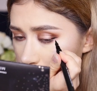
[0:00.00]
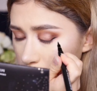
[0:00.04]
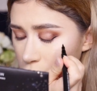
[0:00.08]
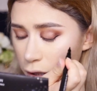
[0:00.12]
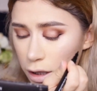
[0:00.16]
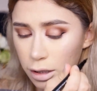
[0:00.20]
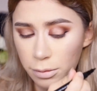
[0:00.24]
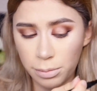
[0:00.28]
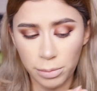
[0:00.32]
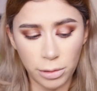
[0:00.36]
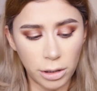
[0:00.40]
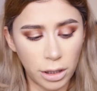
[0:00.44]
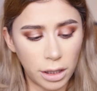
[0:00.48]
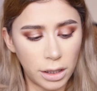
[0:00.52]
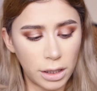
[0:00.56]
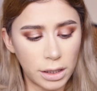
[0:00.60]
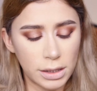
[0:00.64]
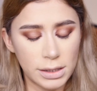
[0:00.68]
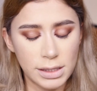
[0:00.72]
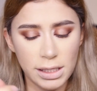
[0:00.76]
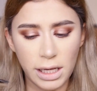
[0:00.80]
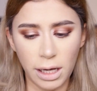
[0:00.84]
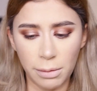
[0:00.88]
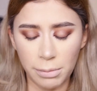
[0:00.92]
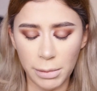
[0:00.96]
a lot of
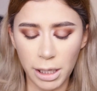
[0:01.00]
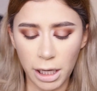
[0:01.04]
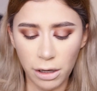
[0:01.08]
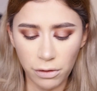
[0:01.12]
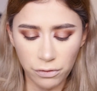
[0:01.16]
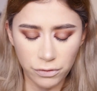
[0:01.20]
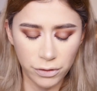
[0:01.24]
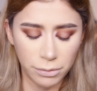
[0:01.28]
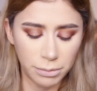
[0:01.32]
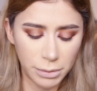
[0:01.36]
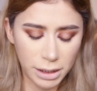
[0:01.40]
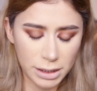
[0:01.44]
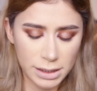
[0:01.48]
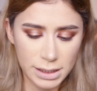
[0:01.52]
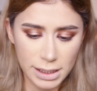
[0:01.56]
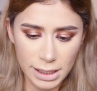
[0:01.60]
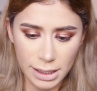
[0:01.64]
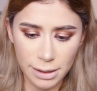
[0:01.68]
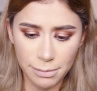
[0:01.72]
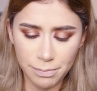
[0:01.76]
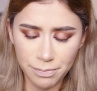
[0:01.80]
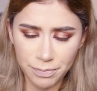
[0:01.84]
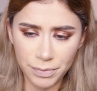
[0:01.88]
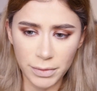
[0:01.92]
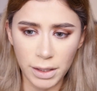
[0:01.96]
products coming out from the
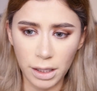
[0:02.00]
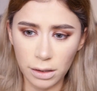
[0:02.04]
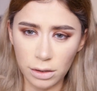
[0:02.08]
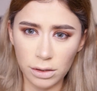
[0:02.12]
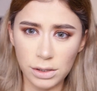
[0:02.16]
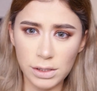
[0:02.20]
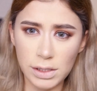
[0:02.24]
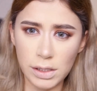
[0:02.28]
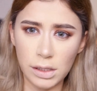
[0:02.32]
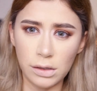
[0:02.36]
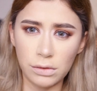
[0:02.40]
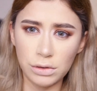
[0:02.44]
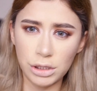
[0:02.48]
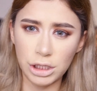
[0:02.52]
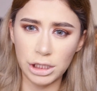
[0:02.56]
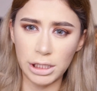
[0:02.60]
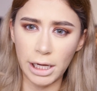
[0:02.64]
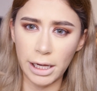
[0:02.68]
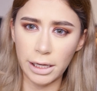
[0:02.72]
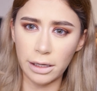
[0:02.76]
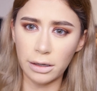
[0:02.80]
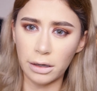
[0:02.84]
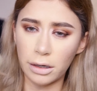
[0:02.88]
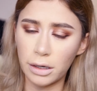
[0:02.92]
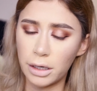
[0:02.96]
tip, and there's no
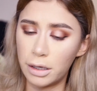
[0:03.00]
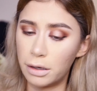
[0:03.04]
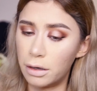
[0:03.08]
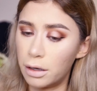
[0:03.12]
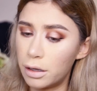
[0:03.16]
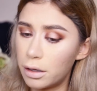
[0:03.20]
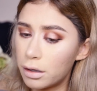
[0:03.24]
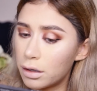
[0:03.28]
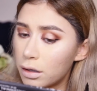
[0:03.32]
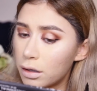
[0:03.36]
shaker in